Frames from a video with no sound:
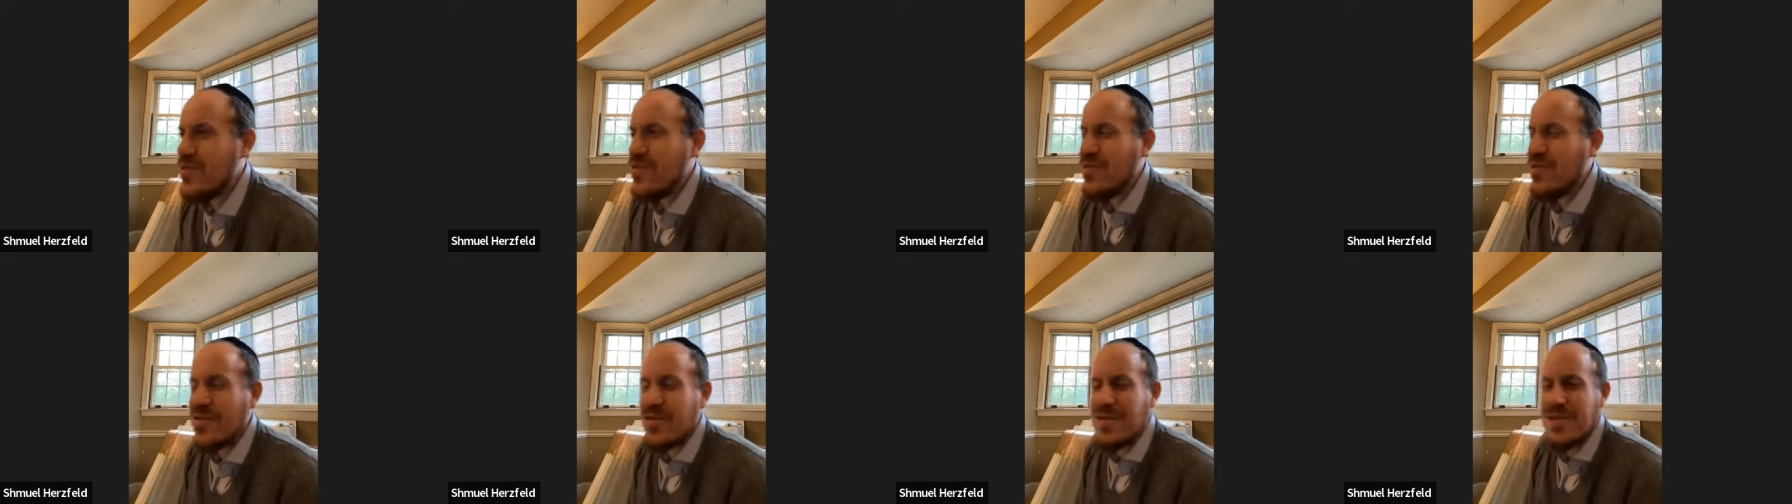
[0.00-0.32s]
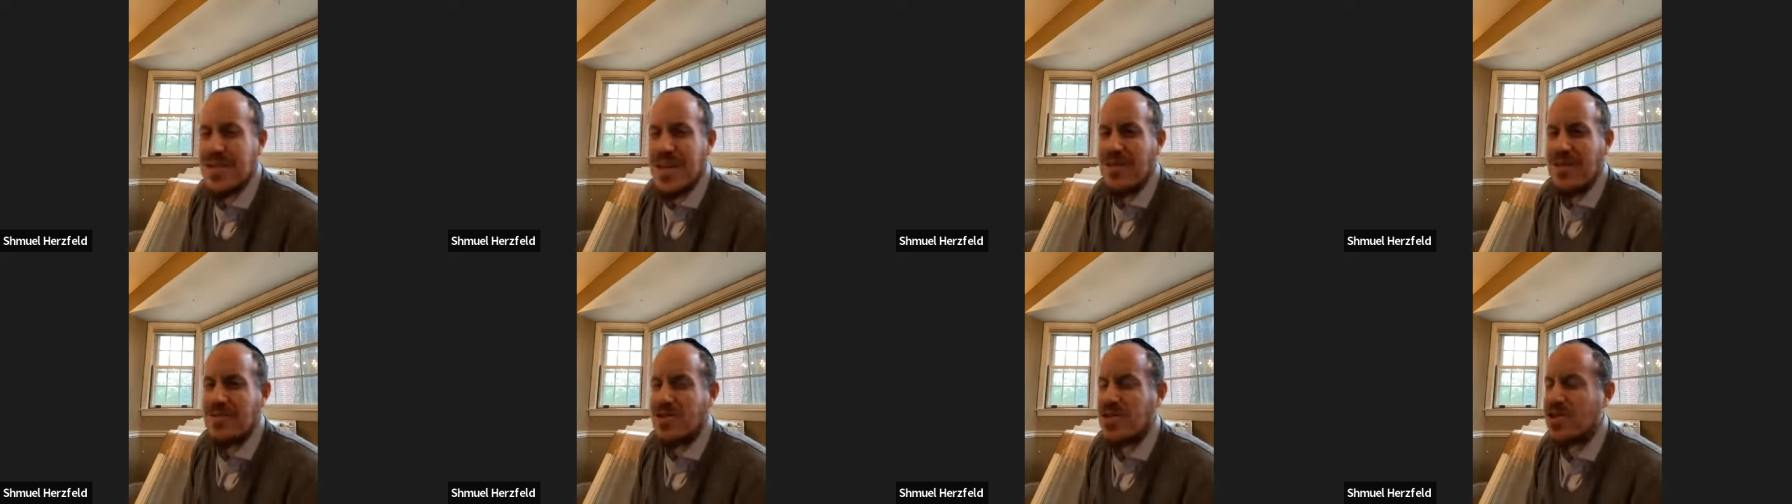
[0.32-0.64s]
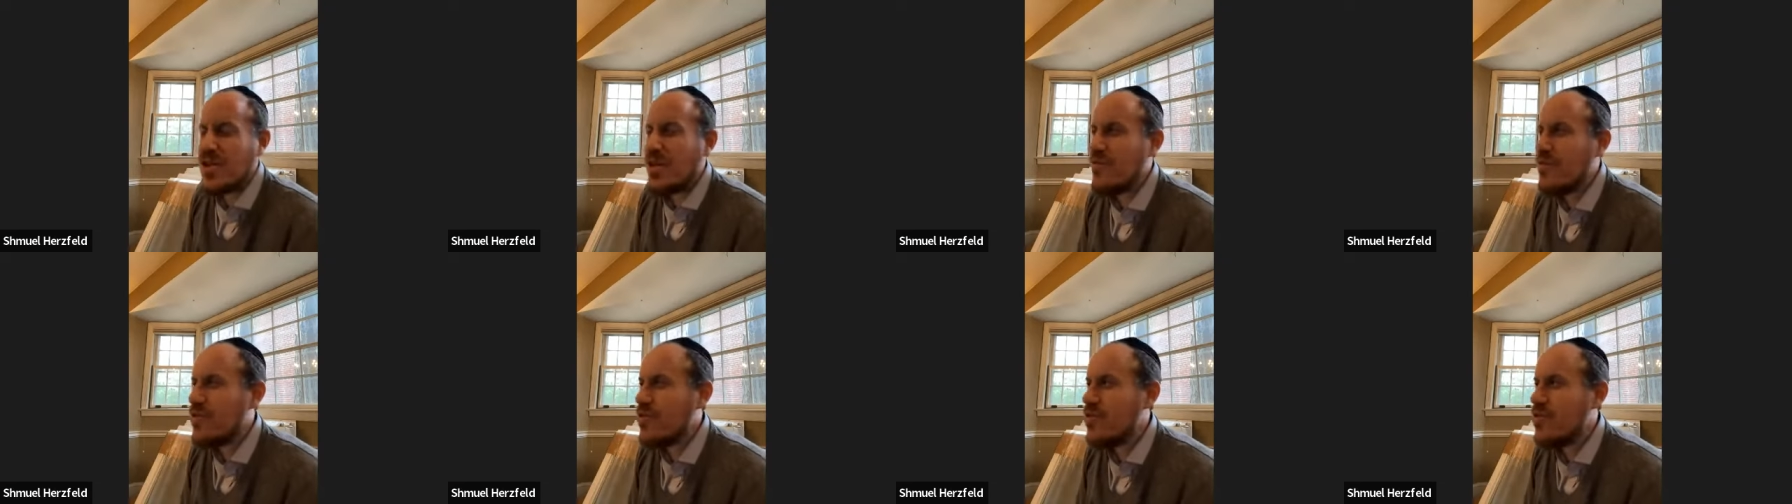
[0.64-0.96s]
Your Gzeira
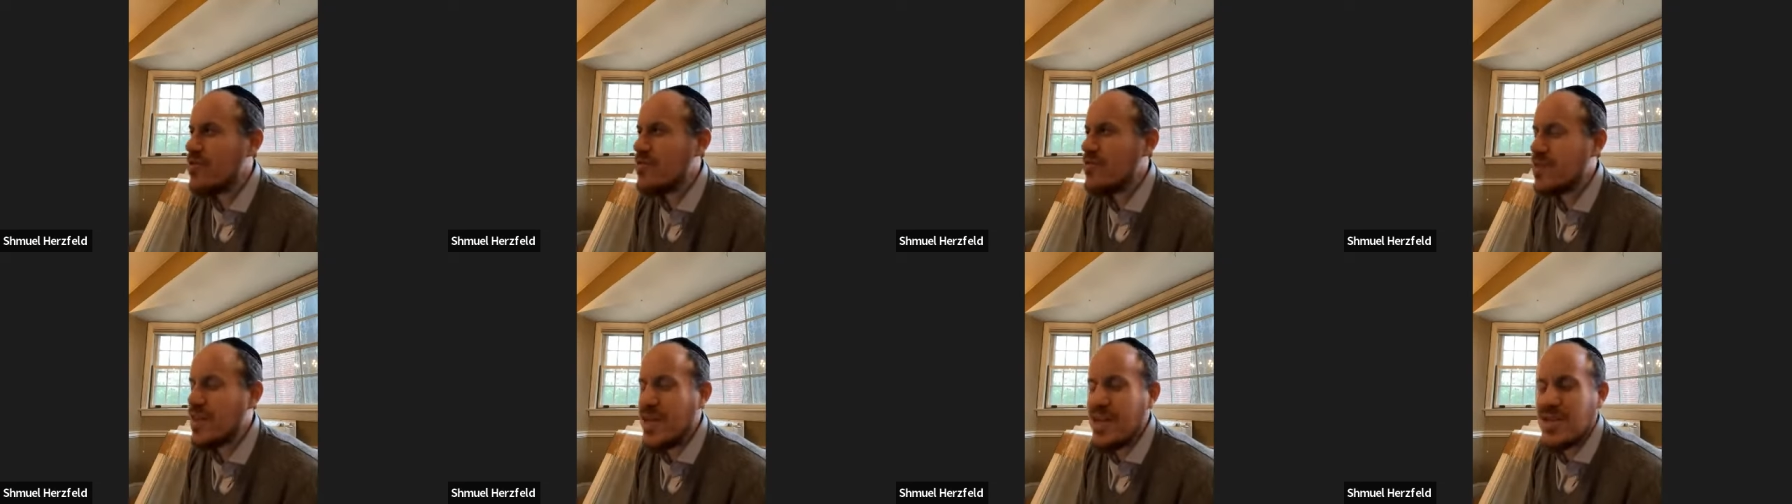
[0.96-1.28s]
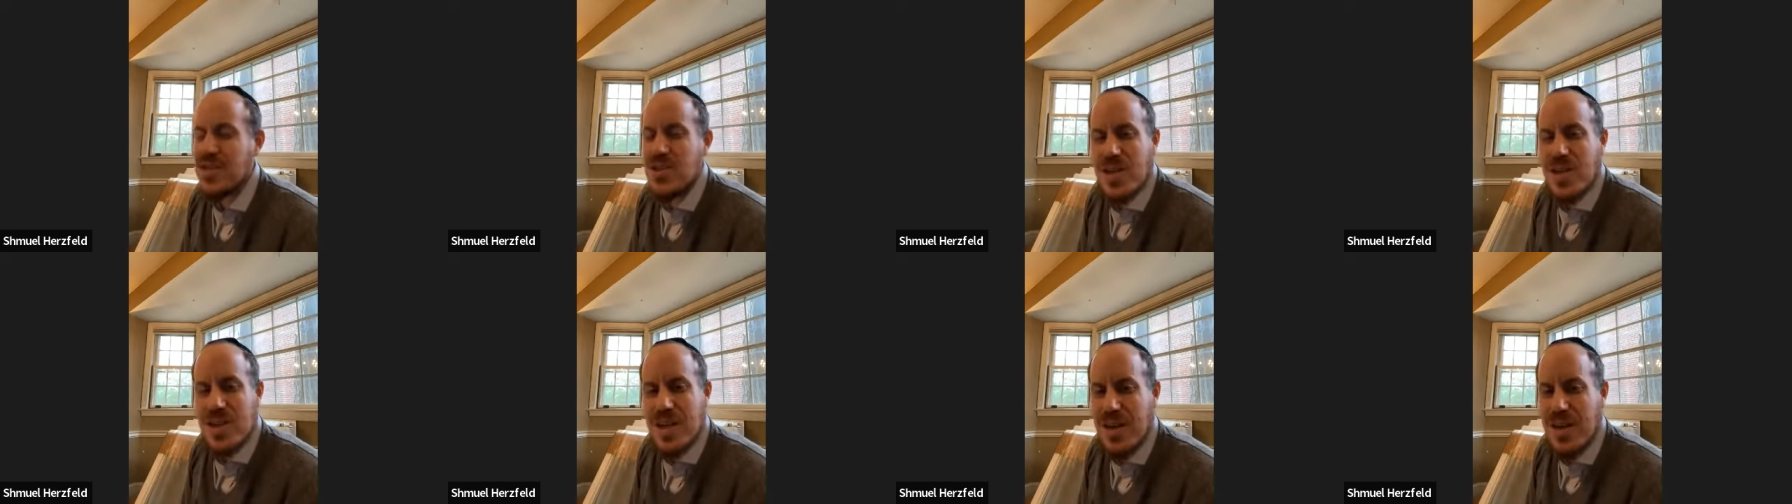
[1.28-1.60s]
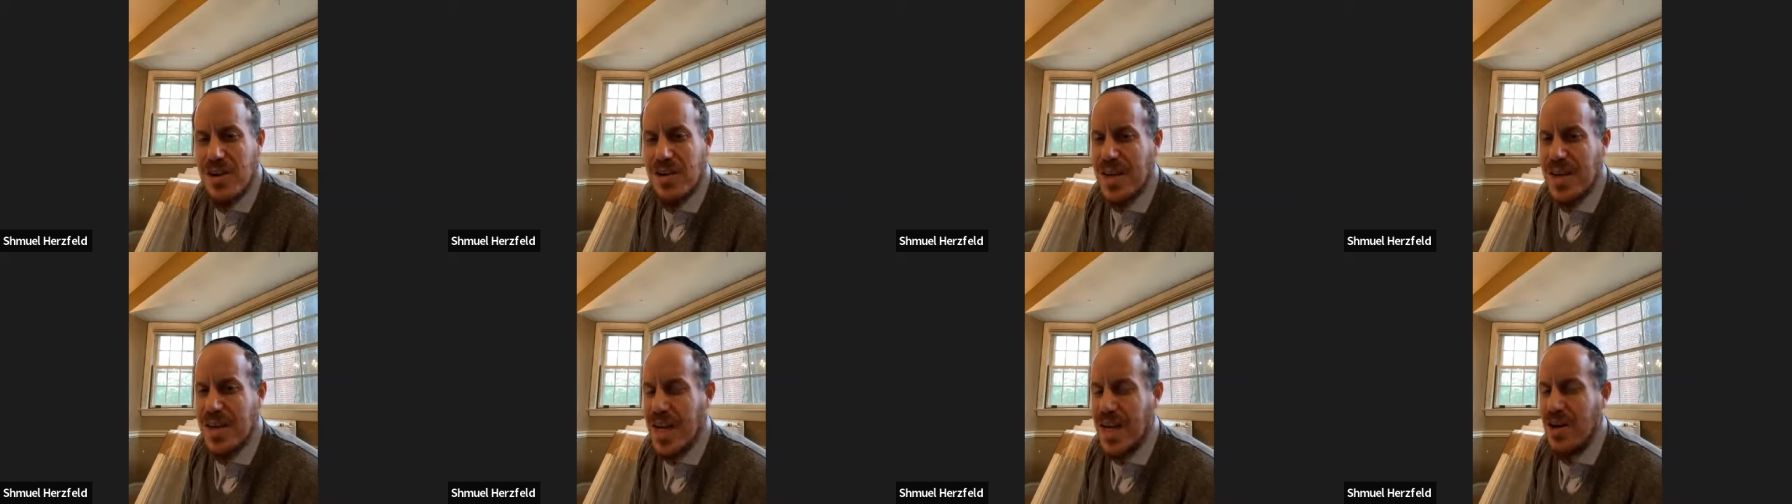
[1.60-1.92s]
Shava, your teaching
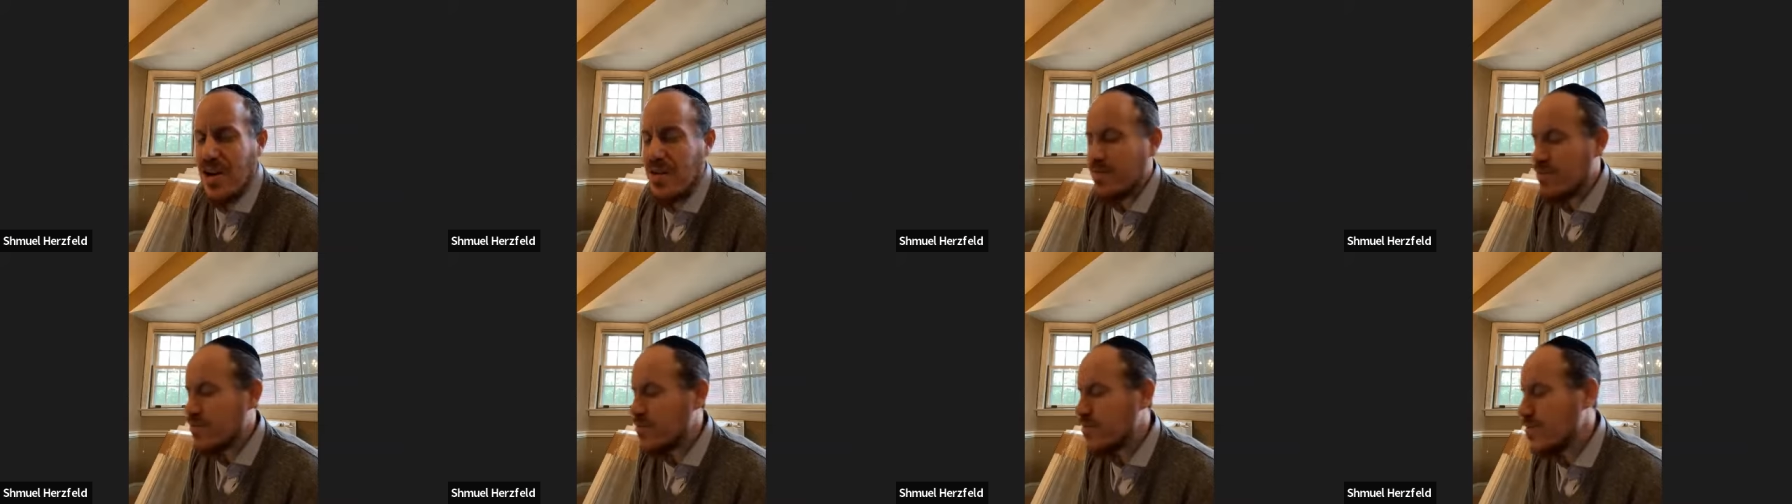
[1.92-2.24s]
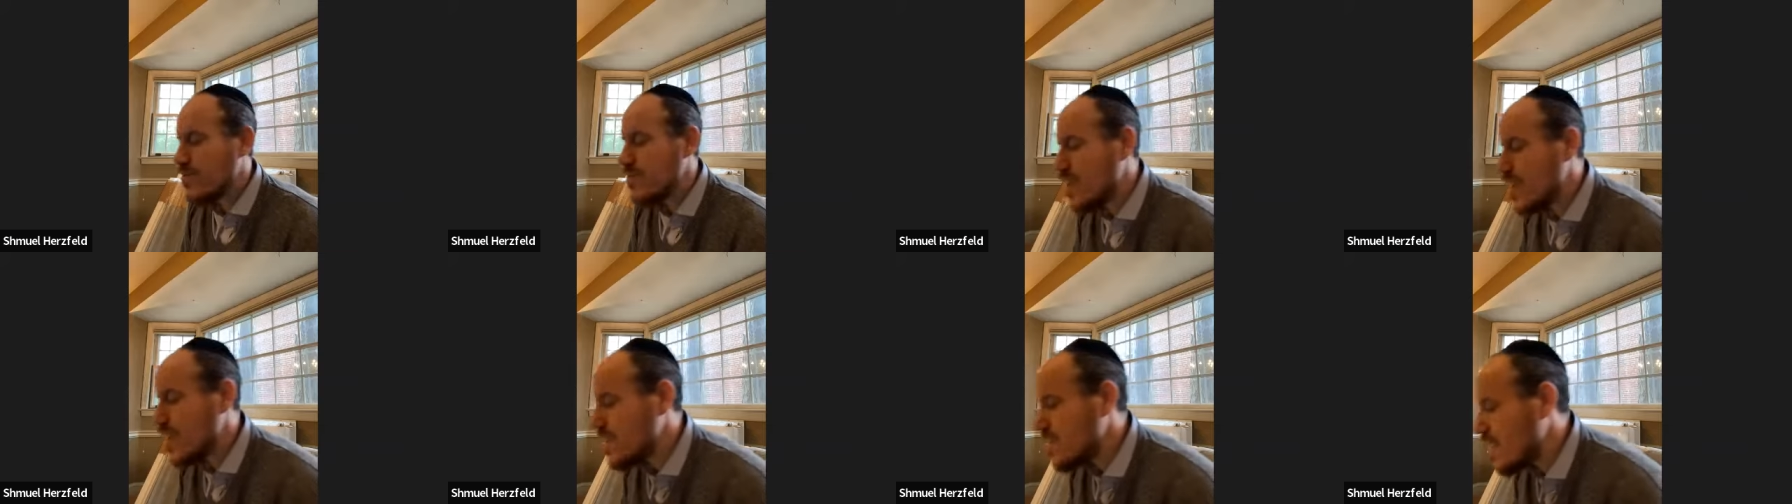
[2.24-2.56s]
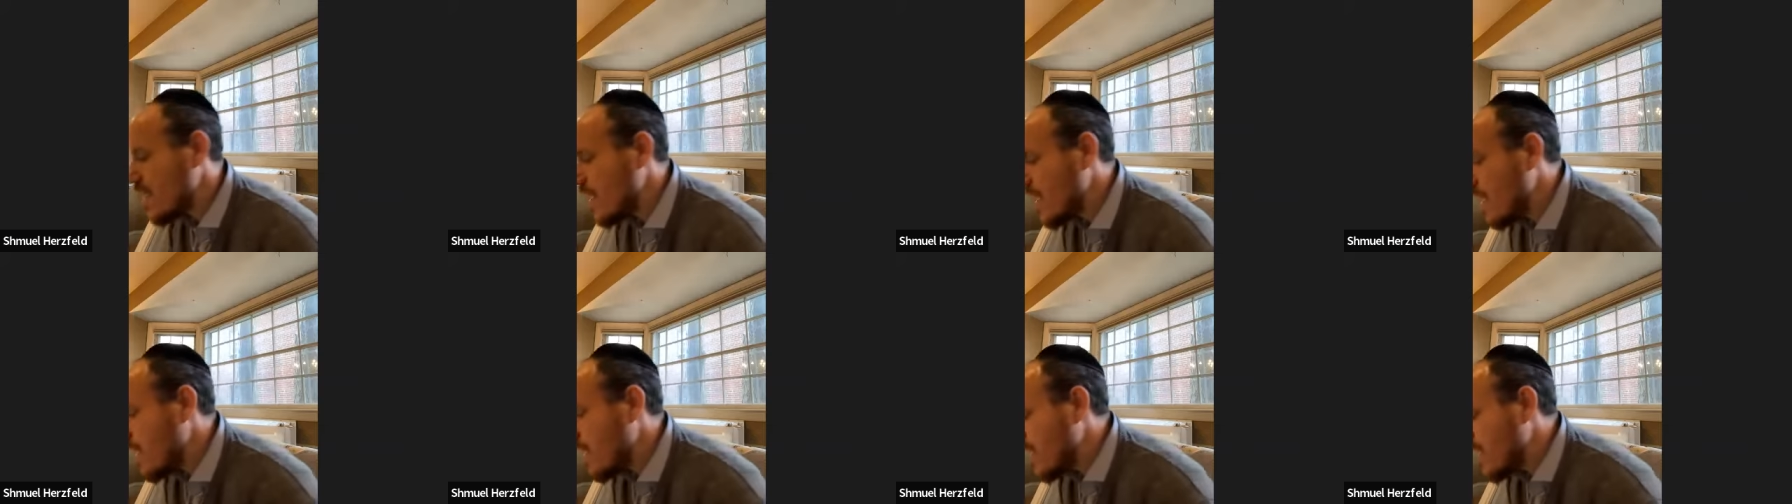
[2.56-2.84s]
here can't uproot it.